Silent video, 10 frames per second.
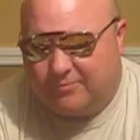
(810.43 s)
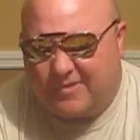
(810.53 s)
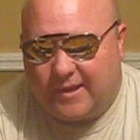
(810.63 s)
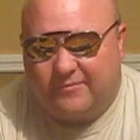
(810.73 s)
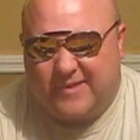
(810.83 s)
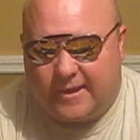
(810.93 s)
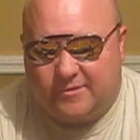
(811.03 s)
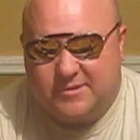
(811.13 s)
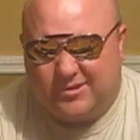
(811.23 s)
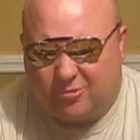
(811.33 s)
or
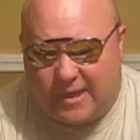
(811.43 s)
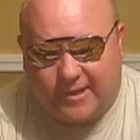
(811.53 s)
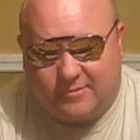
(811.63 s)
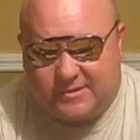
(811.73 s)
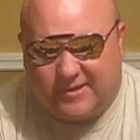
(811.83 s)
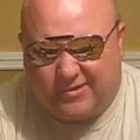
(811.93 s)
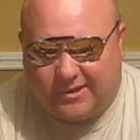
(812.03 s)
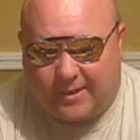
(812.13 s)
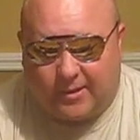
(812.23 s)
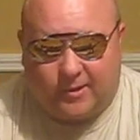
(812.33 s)
5,000 rounds every
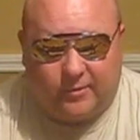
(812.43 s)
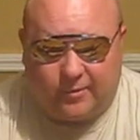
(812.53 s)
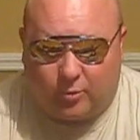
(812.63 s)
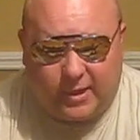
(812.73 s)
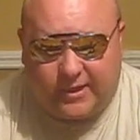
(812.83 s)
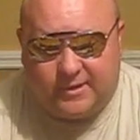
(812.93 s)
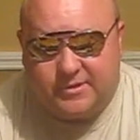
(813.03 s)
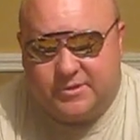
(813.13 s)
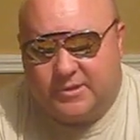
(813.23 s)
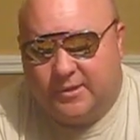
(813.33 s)
time I go to the
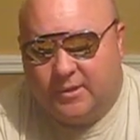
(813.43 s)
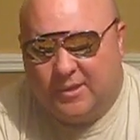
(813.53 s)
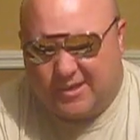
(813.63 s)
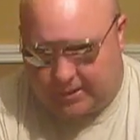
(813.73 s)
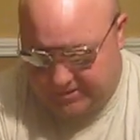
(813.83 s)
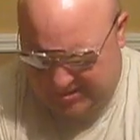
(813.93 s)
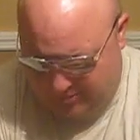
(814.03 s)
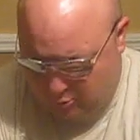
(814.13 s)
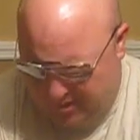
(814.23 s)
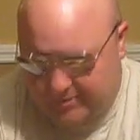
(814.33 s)
range. I
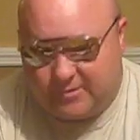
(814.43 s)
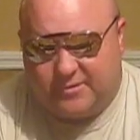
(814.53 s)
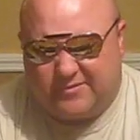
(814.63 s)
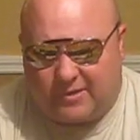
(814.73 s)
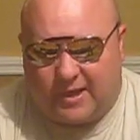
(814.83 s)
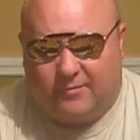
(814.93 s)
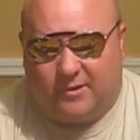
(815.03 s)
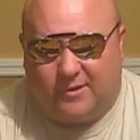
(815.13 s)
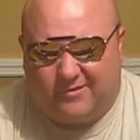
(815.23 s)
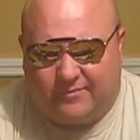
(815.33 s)
shoot one of those
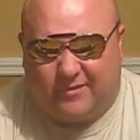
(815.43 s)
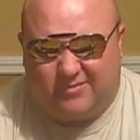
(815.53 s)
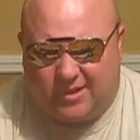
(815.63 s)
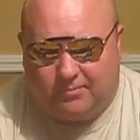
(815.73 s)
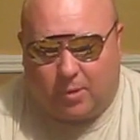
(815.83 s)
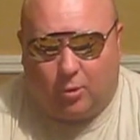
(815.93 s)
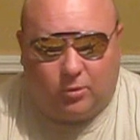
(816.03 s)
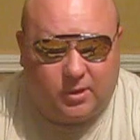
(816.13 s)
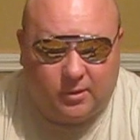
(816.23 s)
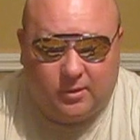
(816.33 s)
550
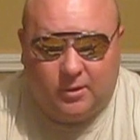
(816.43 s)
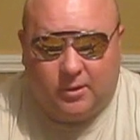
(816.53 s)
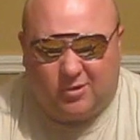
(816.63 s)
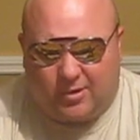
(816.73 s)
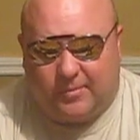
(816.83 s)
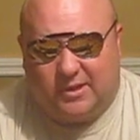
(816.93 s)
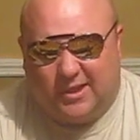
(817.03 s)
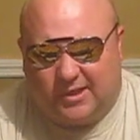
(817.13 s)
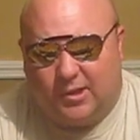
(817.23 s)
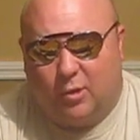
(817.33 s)
bulk
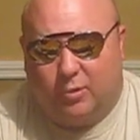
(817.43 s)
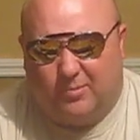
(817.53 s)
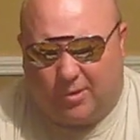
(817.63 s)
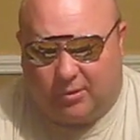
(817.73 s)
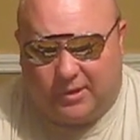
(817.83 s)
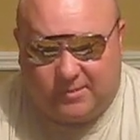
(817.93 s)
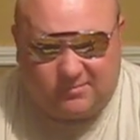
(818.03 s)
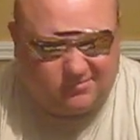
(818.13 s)
Remington Gold Bullet